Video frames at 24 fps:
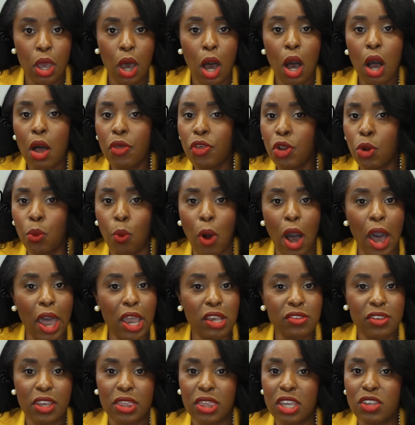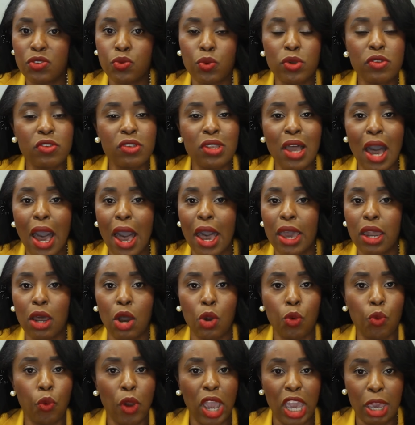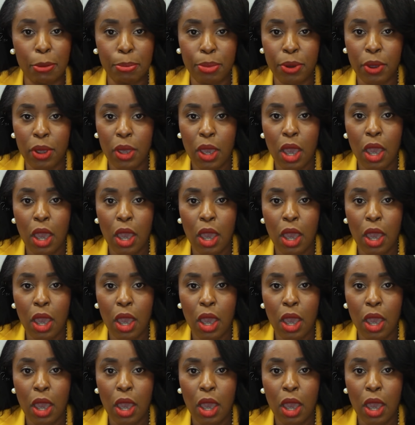otherwise, that this was not a rape.